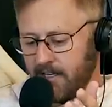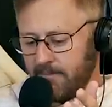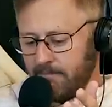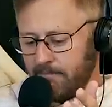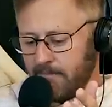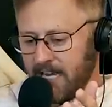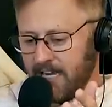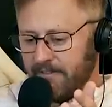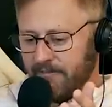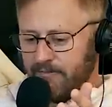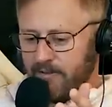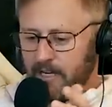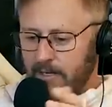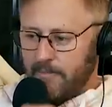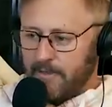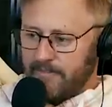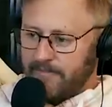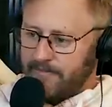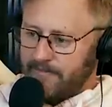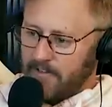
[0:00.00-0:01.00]
mind
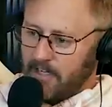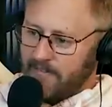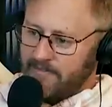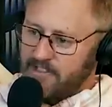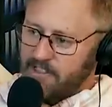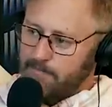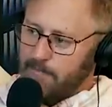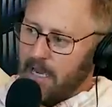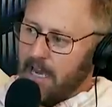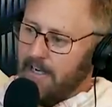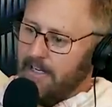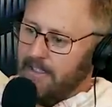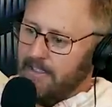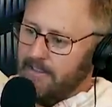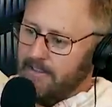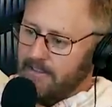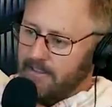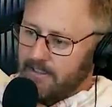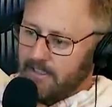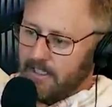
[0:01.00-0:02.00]
frame of
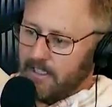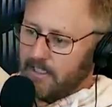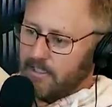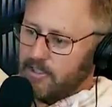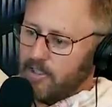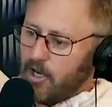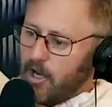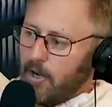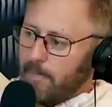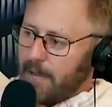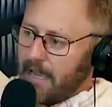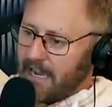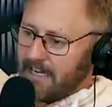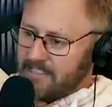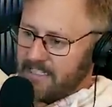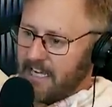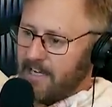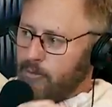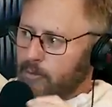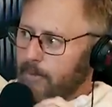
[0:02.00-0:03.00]
spotting
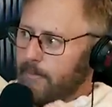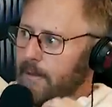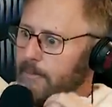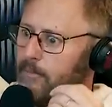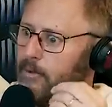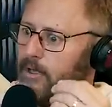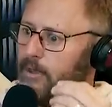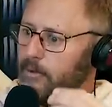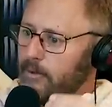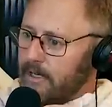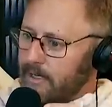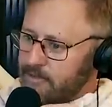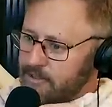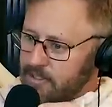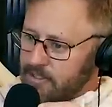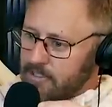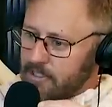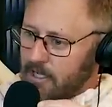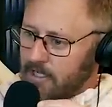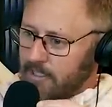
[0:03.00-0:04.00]
callbacks and remembering what I was
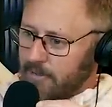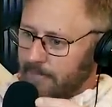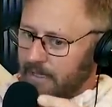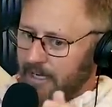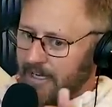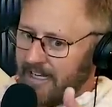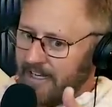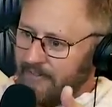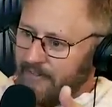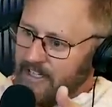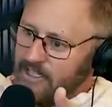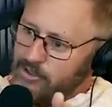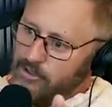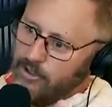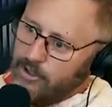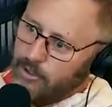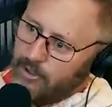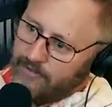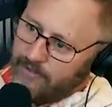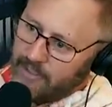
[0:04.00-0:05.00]
just talking about. And if I
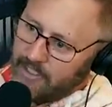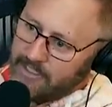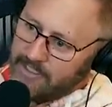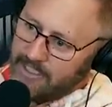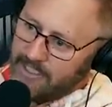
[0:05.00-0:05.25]
do go off on a